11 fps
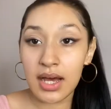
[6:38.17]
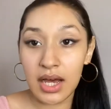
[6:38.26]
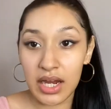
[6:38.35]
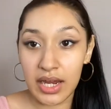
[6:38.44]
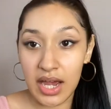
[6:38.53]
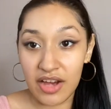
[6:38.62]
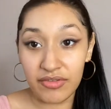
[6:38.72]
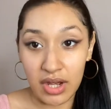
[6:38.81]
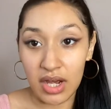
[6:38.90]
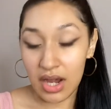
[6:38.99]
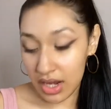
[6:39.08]
I have
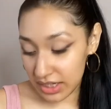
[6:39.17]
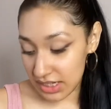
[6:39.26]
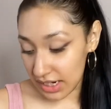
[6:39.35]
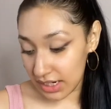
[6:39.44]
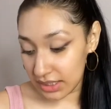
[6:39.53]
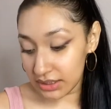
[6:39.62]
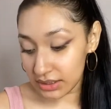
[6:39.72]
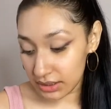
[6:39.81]
not gotten tanned.